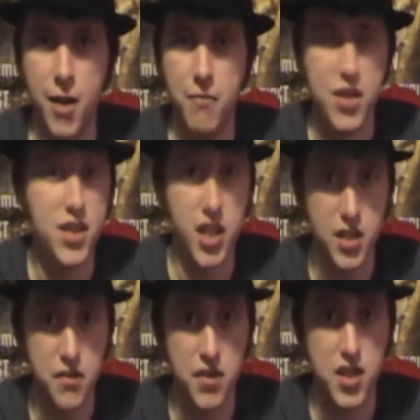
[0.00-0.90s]
this is
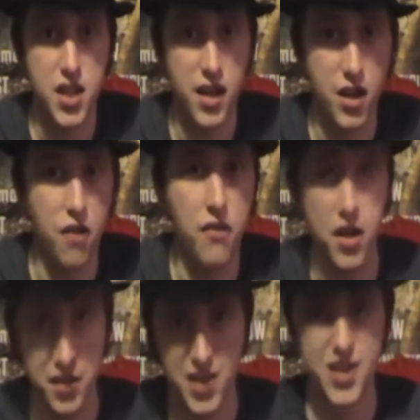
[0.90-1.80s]
just for the sake of
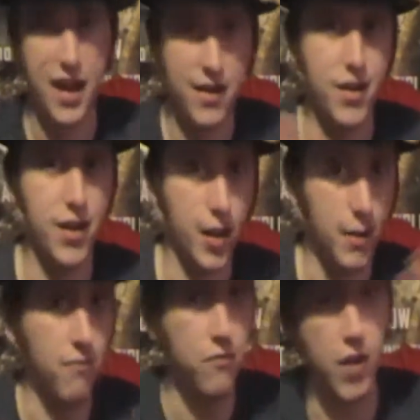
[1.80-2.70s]

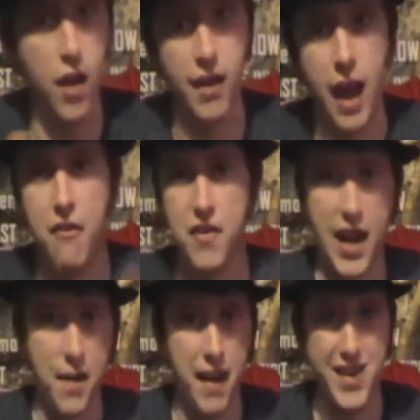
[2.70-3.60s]
understanding like how the
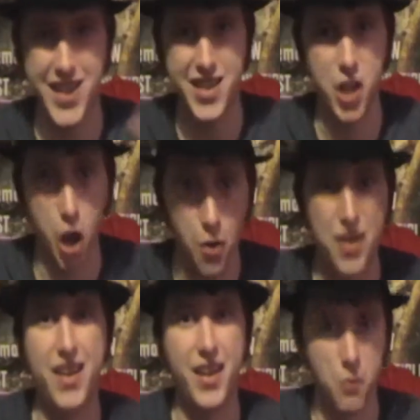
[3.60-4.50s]
animatic is
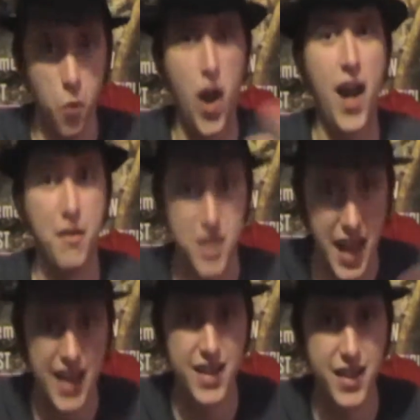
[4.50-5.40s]
going and where it's
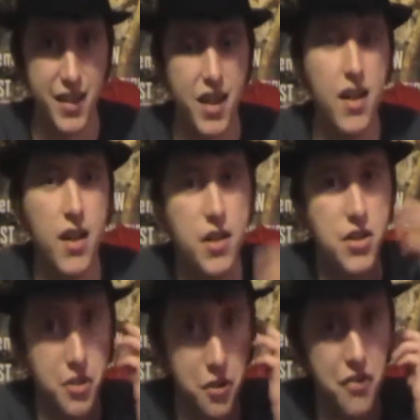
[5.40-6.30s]
heading,
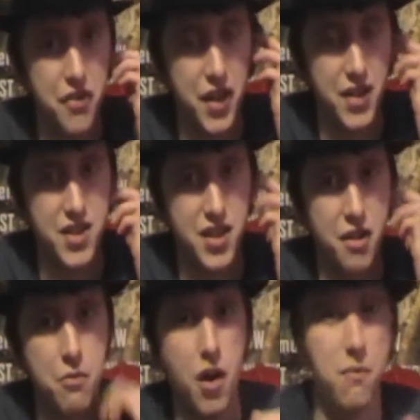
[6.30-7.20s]
sort of thing.
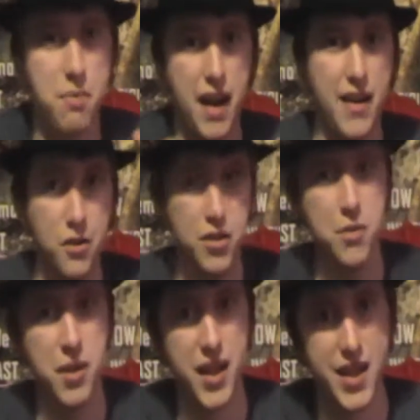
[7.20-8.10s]
So what I'm planning on
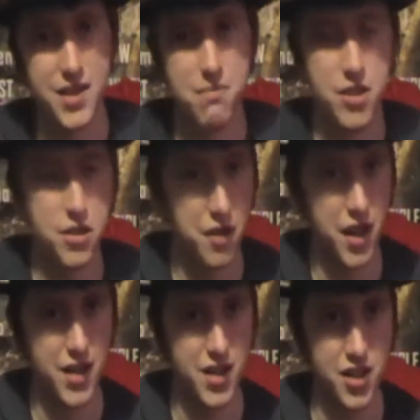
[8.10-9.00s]
doing is doing
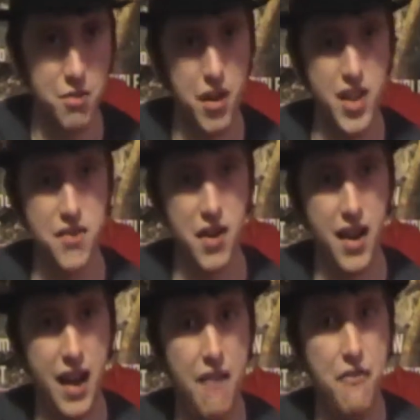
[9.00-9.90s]
it in such a way so that
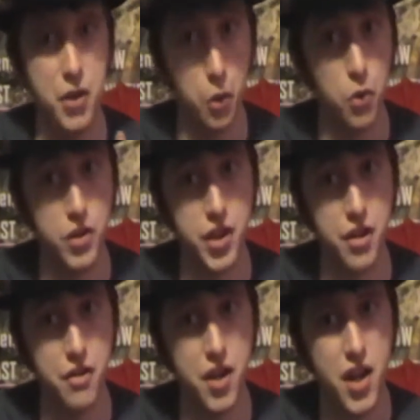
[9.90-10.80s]
I have the
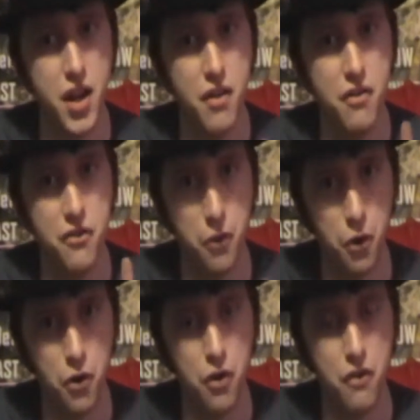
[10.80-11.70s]
audio
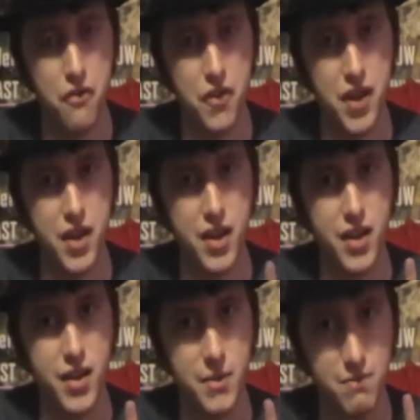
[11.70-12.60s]
for the